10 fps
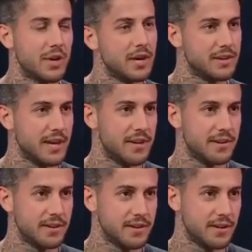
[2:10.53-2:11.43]
when we got
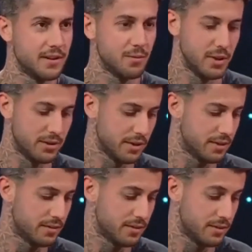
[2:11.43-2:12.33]
together, we took
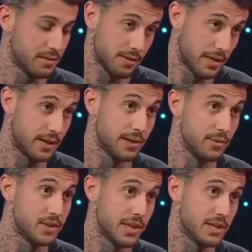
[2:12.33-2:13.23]
like
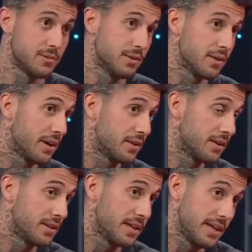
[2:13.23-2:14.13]
huge hits. We took out
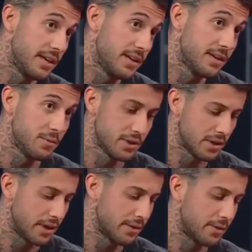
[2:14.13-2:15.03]
T,
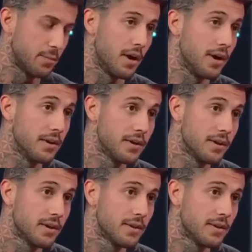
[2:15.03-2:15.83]
mm-hmm. called Herman. Okay,